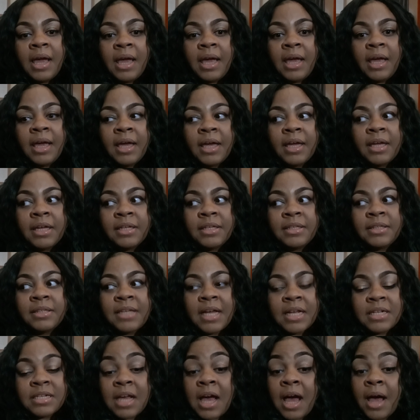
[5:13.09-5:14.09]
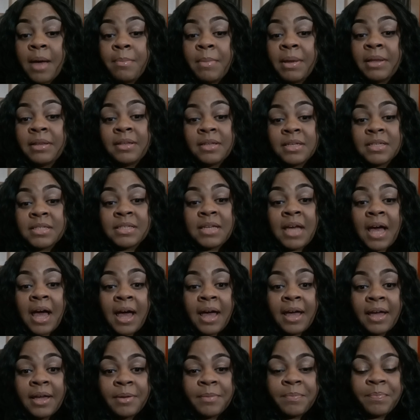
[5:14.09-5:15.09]
And that's how I met this
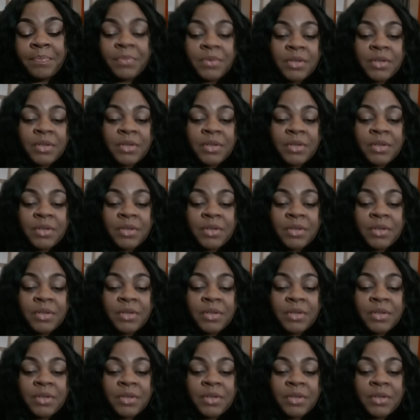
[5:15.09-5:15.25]
guy.